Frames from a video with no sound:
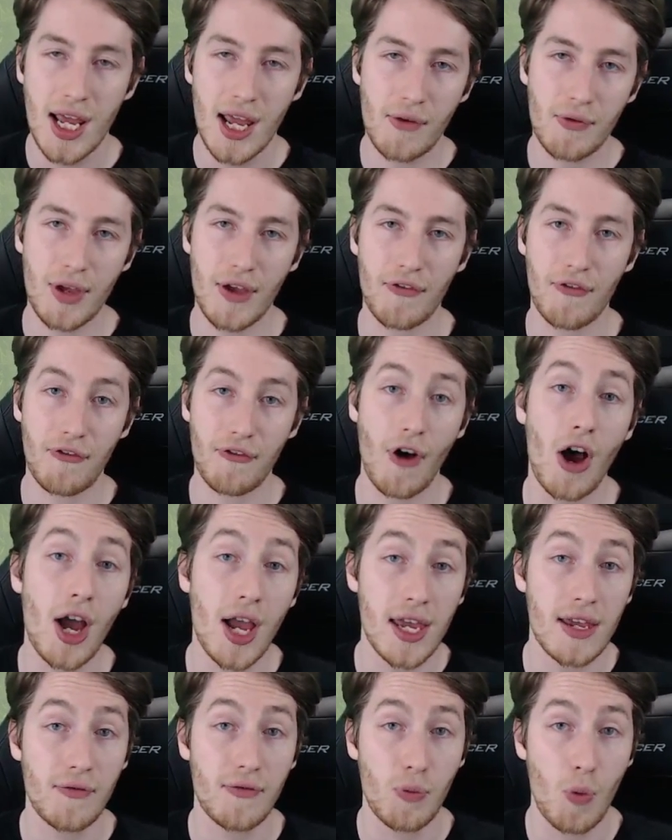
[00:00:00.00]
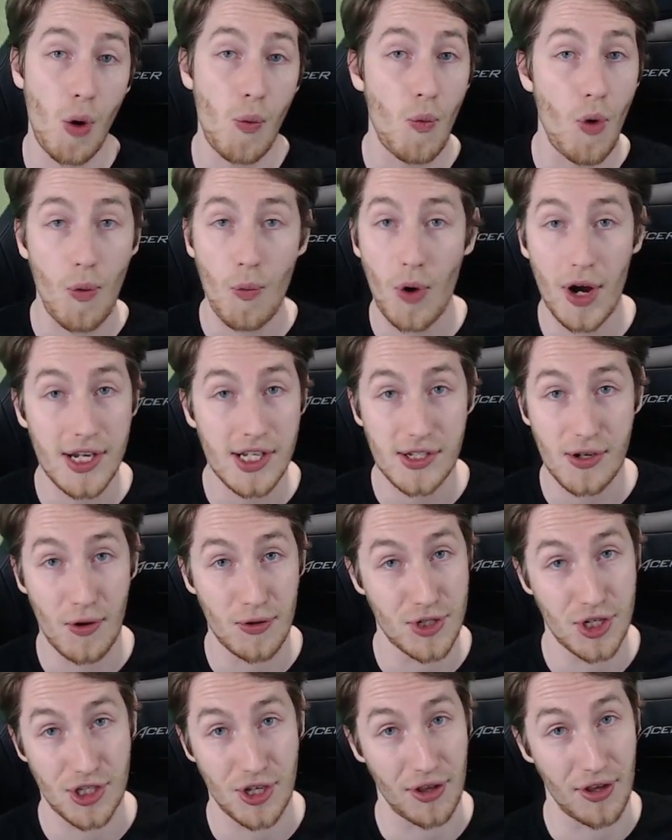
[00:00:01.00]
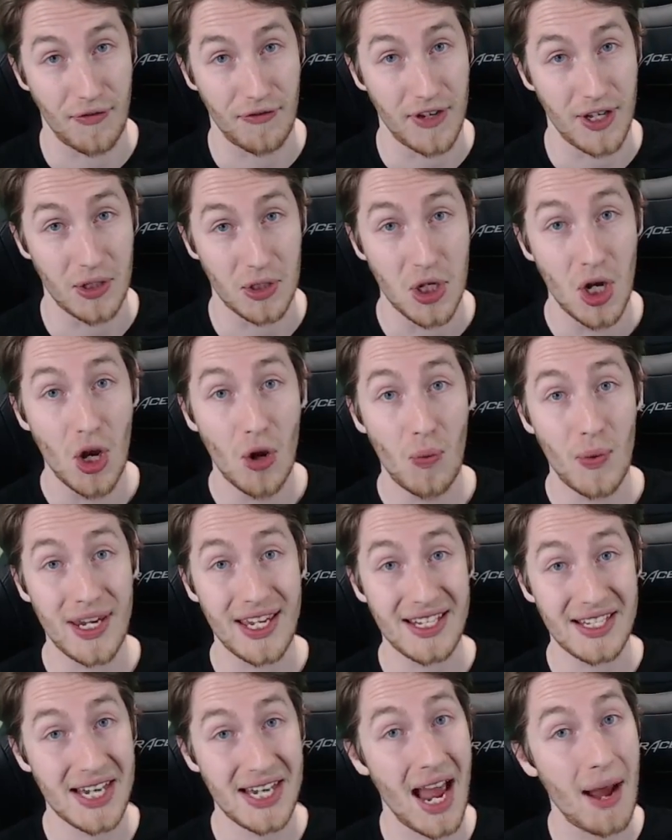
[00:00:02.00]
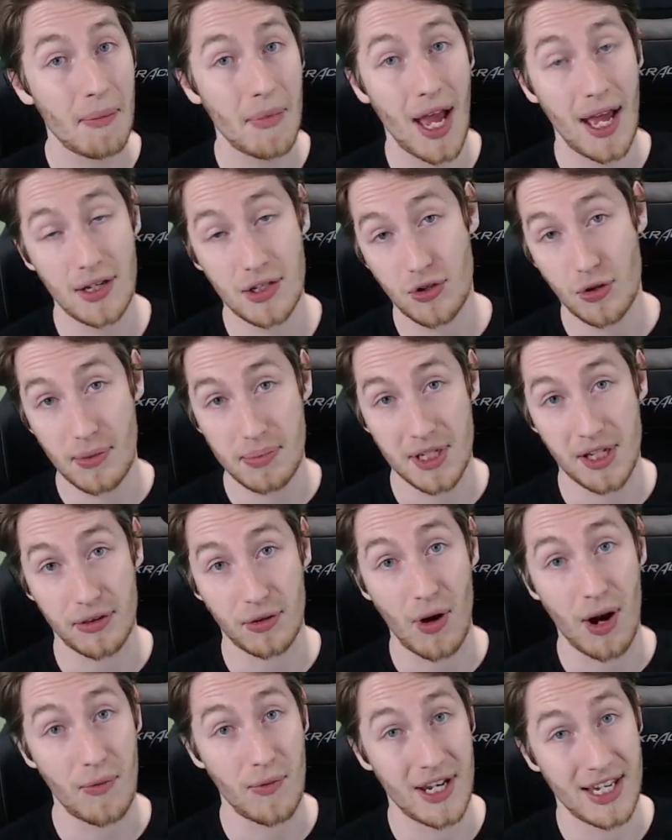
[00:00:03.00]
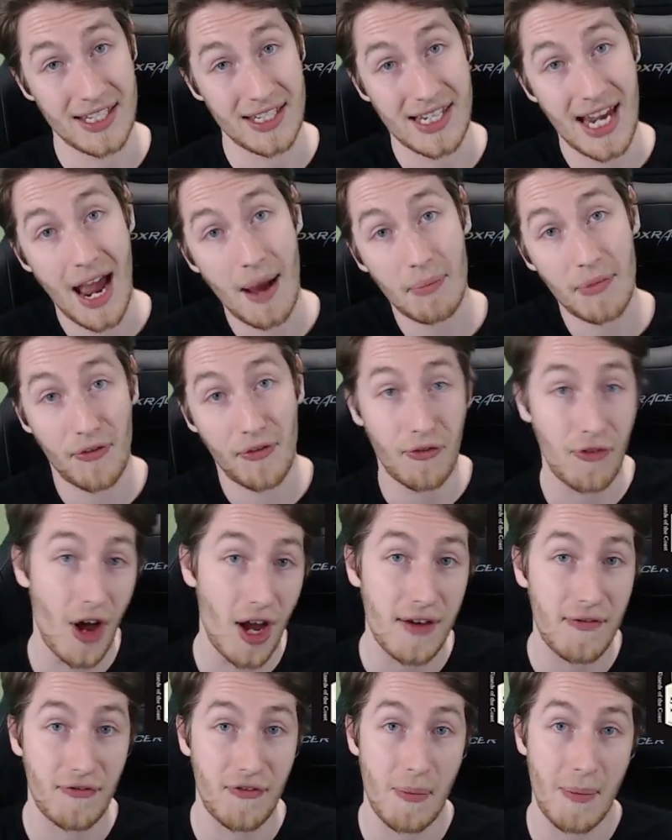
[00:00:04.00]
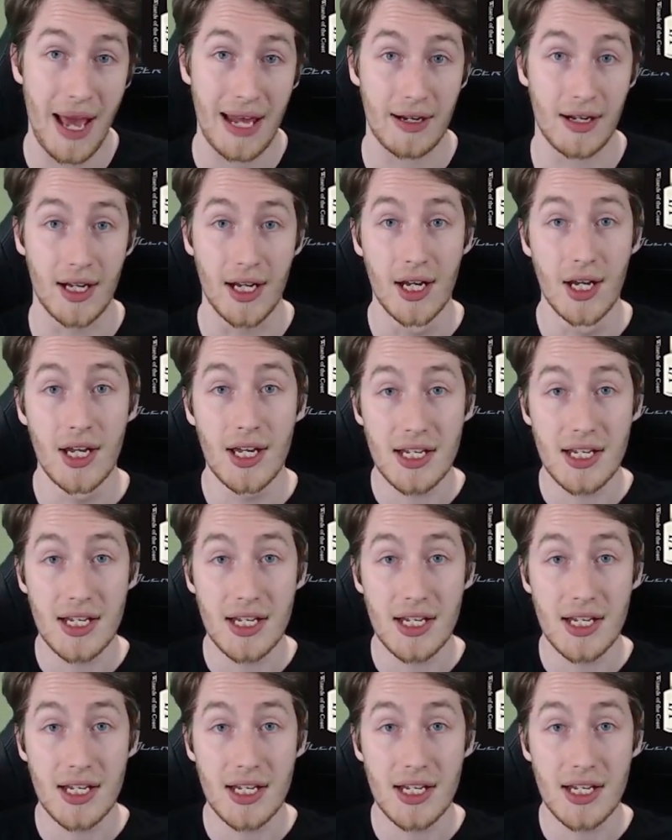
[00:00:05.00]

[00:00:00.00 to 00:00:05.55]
If we have 5 1/1 white soldiers on the field, we can tap, and Cryptolith Rite, we can tap the 5 for mana,